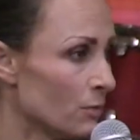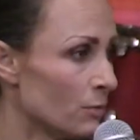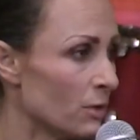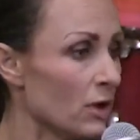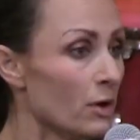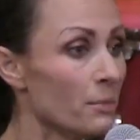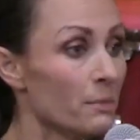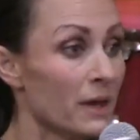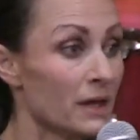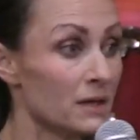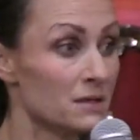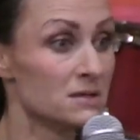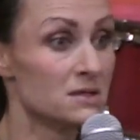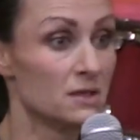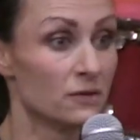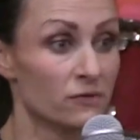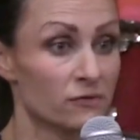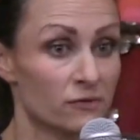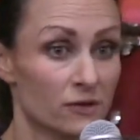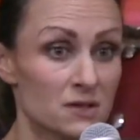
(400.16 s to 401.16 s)
We are made
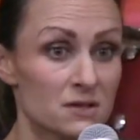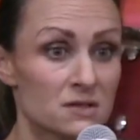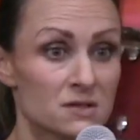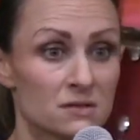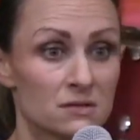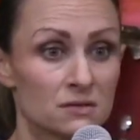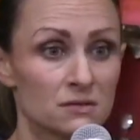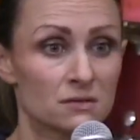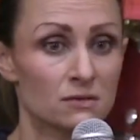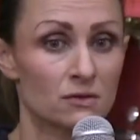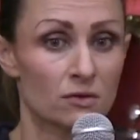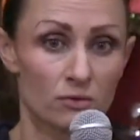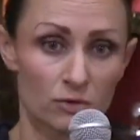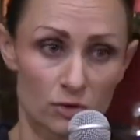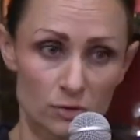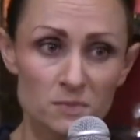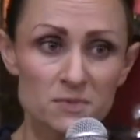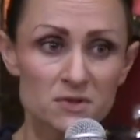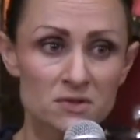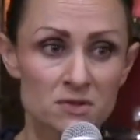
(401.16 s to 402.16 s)
different
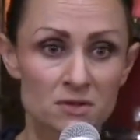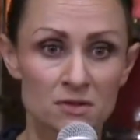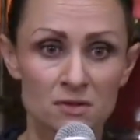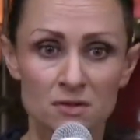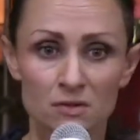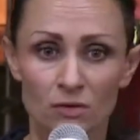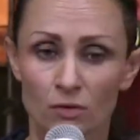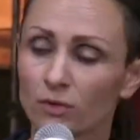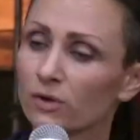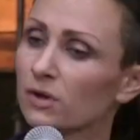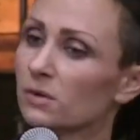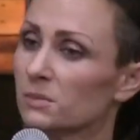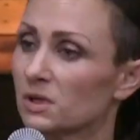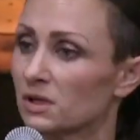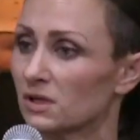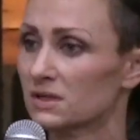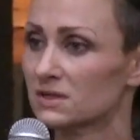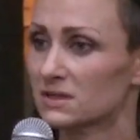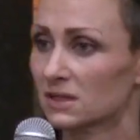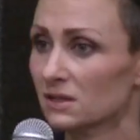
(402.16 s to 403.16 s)
groups or
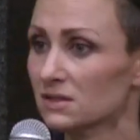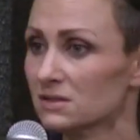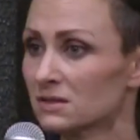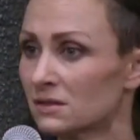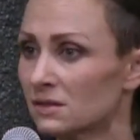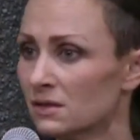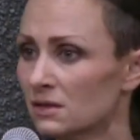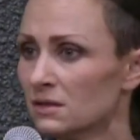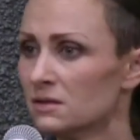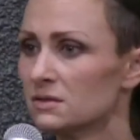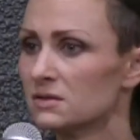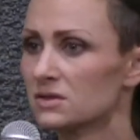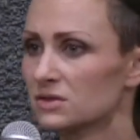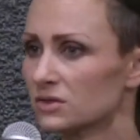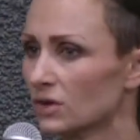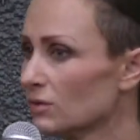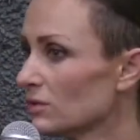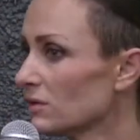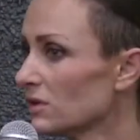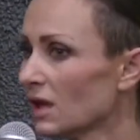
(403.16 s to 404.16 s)
communities
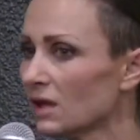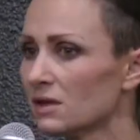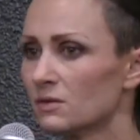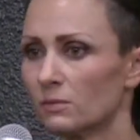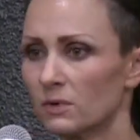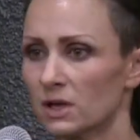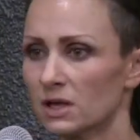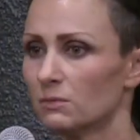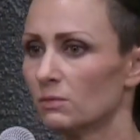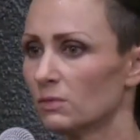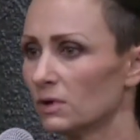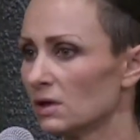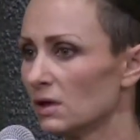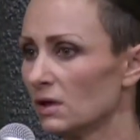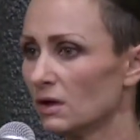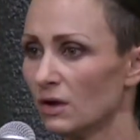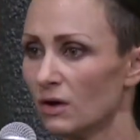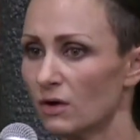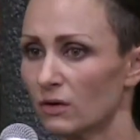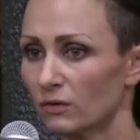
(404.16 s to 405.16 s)
so that we would
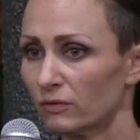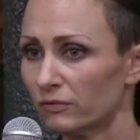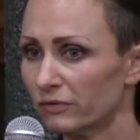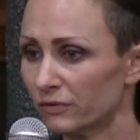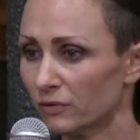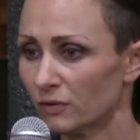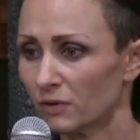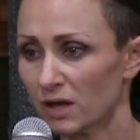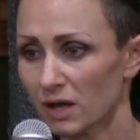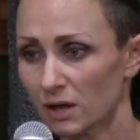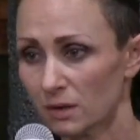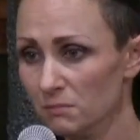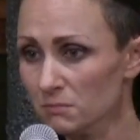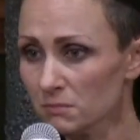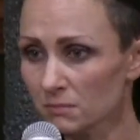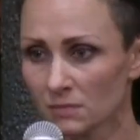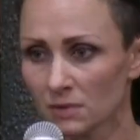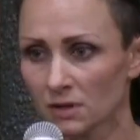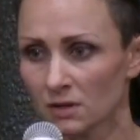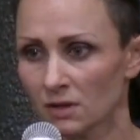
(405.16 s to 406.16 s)
long for
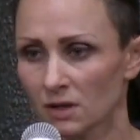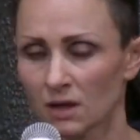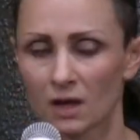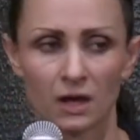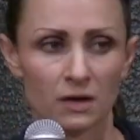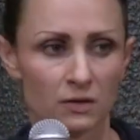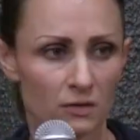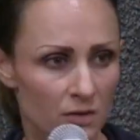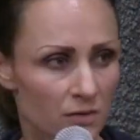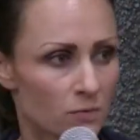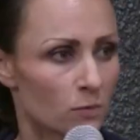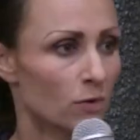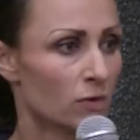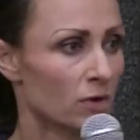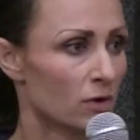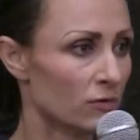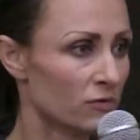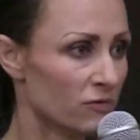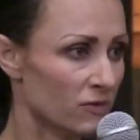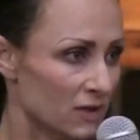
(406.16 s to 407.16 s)
him and not
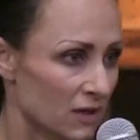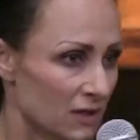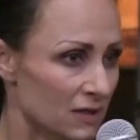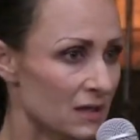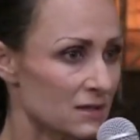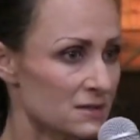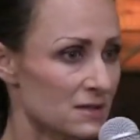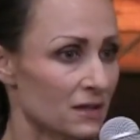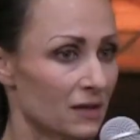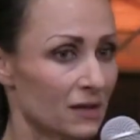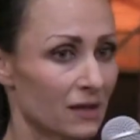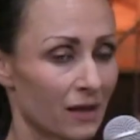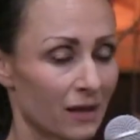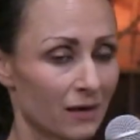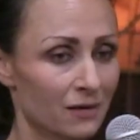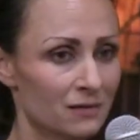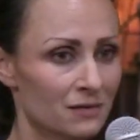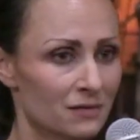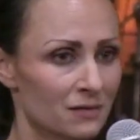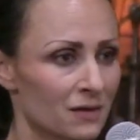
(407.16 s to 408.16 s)
walk off in the desert
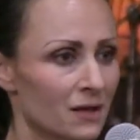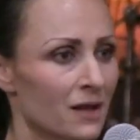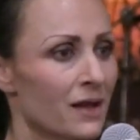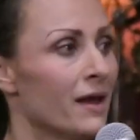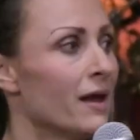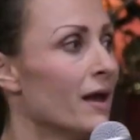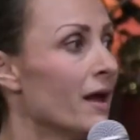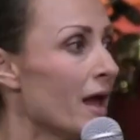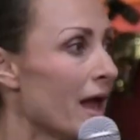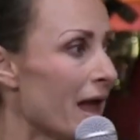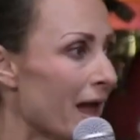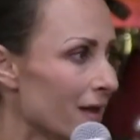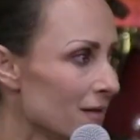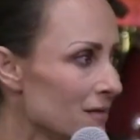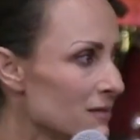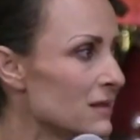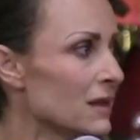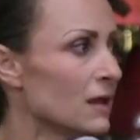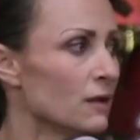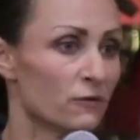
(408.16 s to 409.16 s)
again.
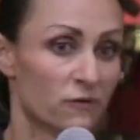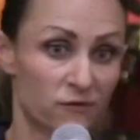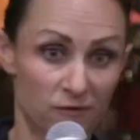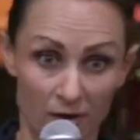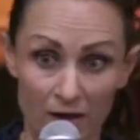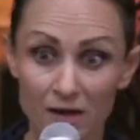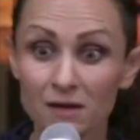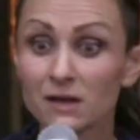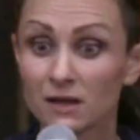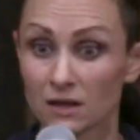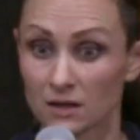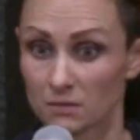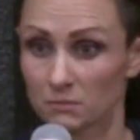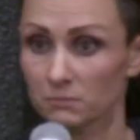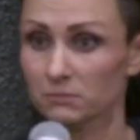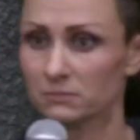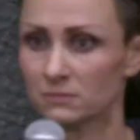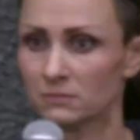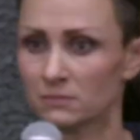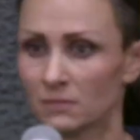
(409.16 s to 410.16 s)
And then find
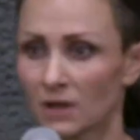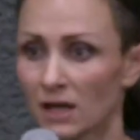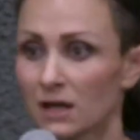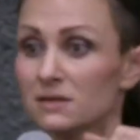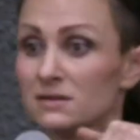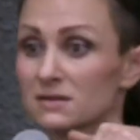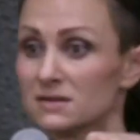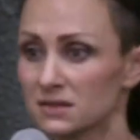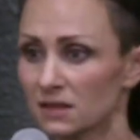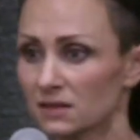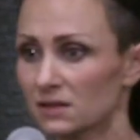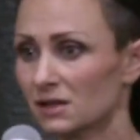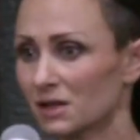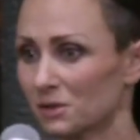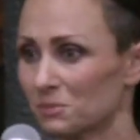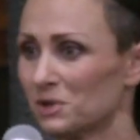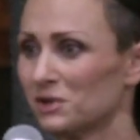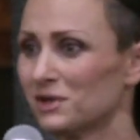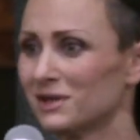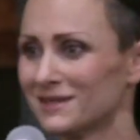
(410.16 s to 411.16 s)
him in said
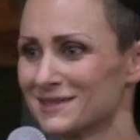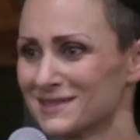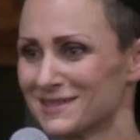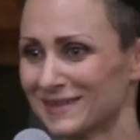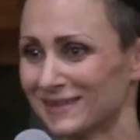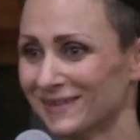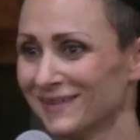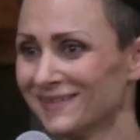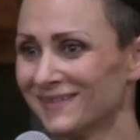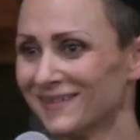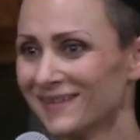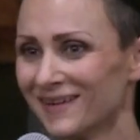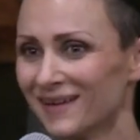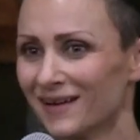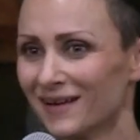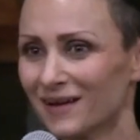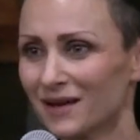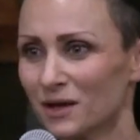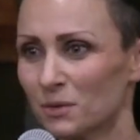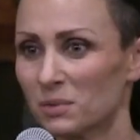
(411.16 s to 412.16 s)
community
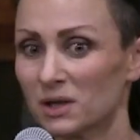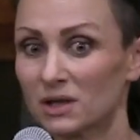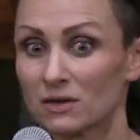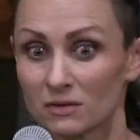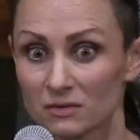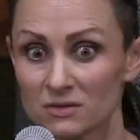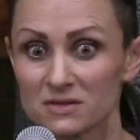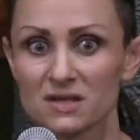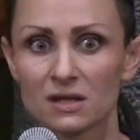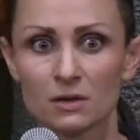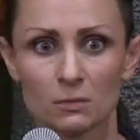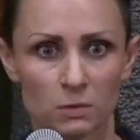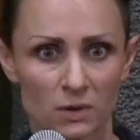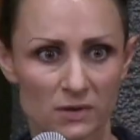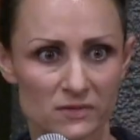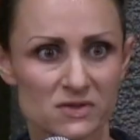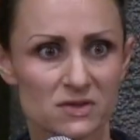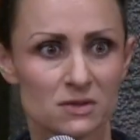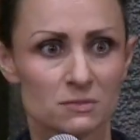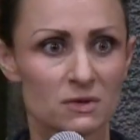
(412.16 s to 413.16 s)
because he
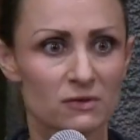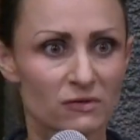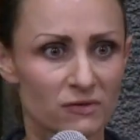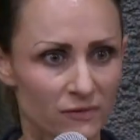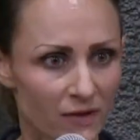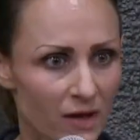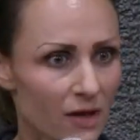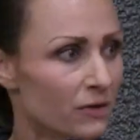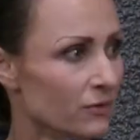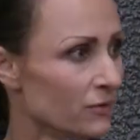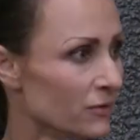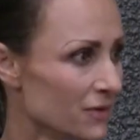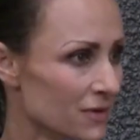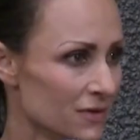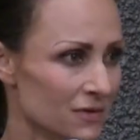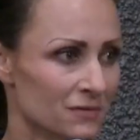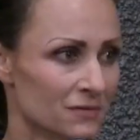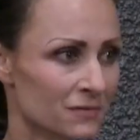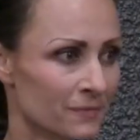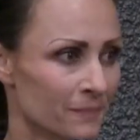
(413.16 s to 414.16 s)
wants to be found.